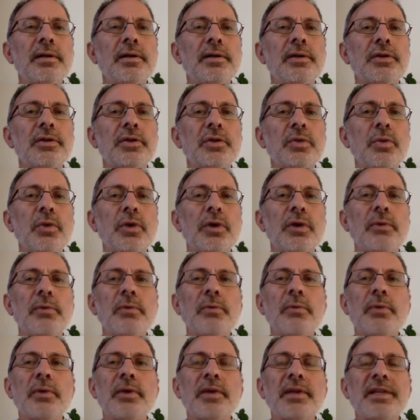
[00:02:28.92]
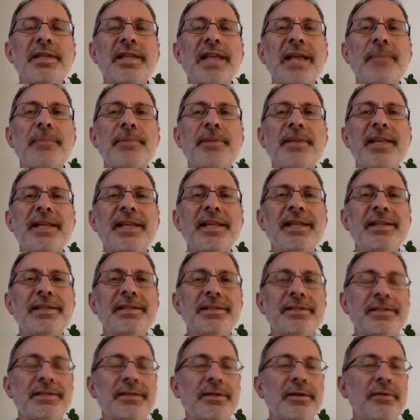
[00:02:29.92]
So what is happening
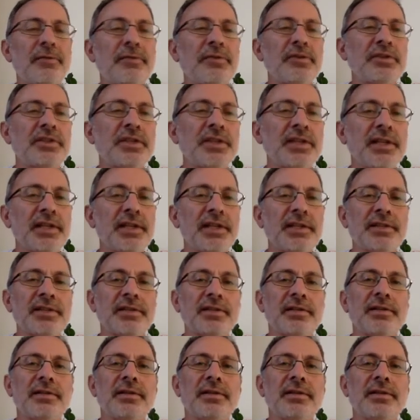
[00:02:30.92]
is obviously it's